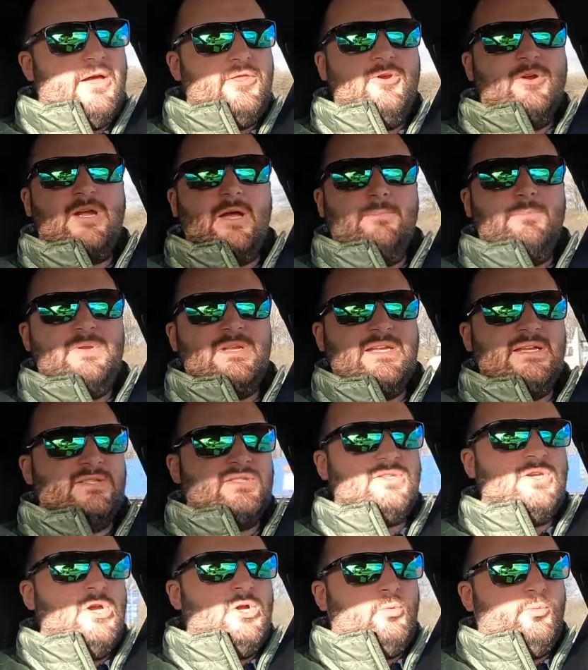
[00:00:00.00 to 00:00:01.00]
Other
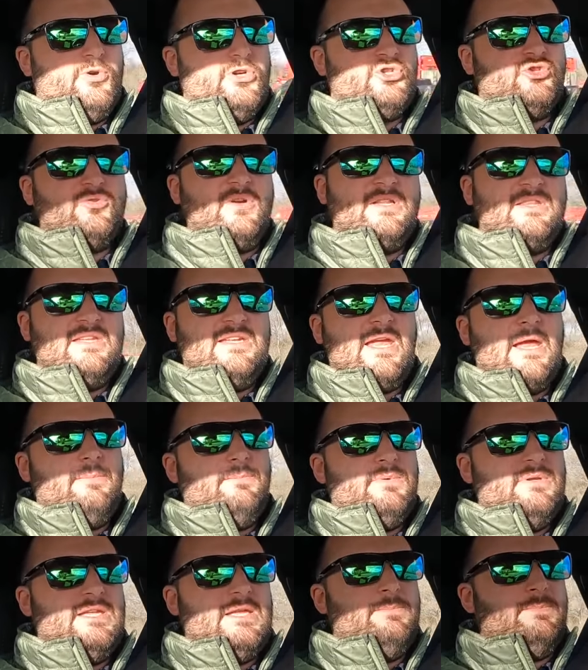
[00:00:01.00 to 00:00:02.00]
companies restrict the
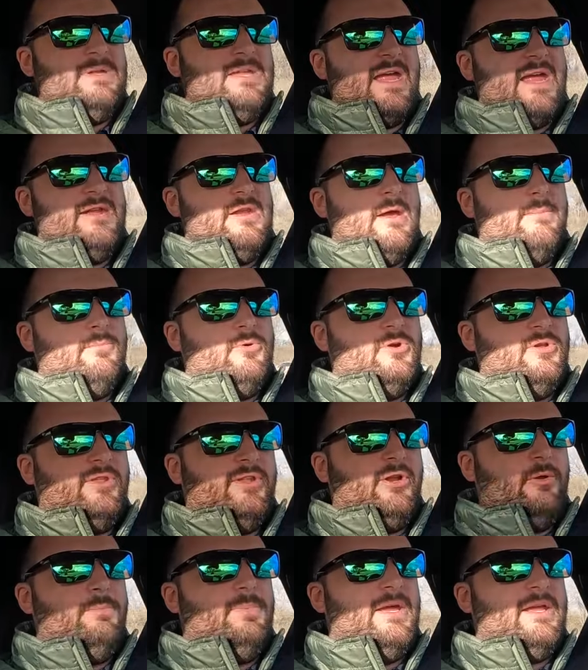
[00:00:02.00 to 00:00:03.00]
EPA number a
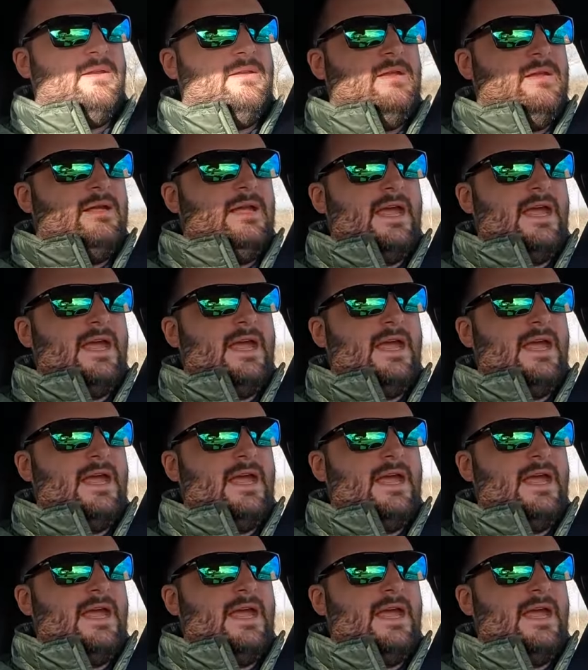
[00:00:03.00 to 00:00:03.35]
little bit